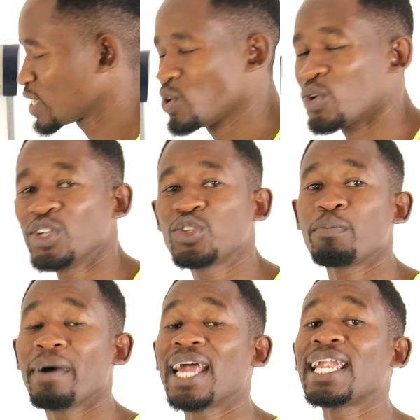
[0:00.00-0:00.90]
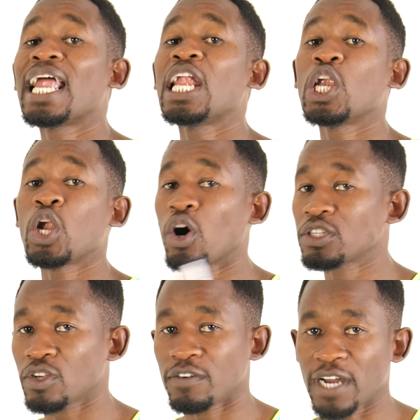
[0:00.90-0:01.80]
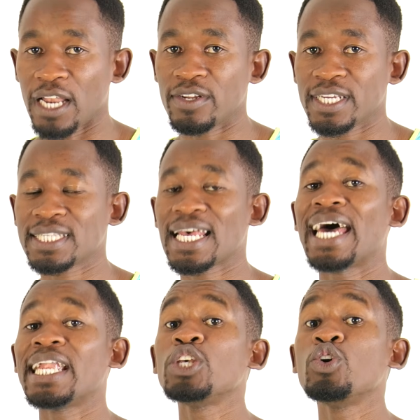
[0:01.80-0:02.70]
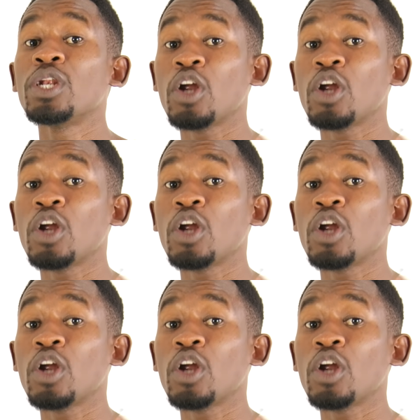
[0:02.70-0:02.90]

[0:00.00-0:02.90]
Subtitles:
you're going to burn lots of calories and you will